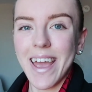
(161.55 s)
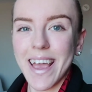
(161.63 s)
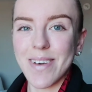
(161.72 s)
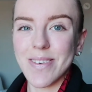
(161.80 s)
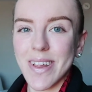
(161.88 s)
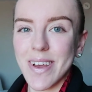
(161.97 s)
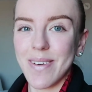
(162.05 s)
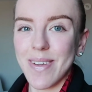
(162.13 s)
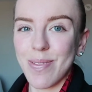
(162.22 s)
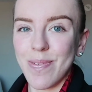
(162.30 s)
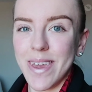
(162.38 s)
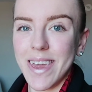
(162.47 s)
Come along
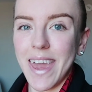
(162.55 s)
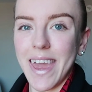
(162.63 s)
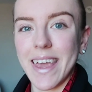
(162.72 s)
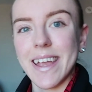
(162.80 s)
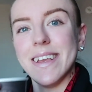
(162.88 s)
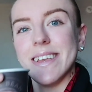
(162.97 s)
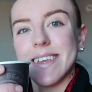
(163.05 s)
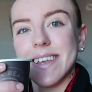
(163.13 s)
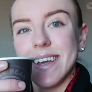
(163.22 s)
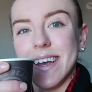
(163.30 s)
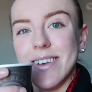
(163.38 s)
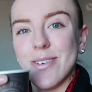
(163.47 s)
with me and
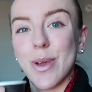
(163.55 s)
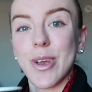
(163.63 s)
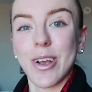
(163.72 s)
enjoy your